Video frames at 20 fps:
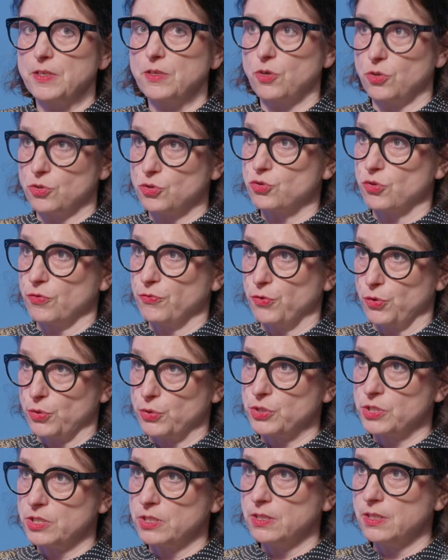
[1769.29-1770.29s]

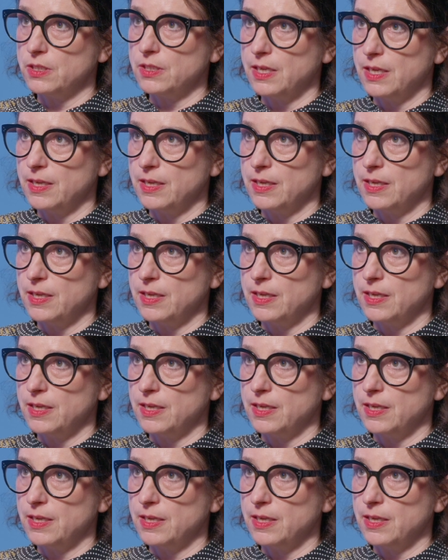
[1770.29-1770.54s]
controversial,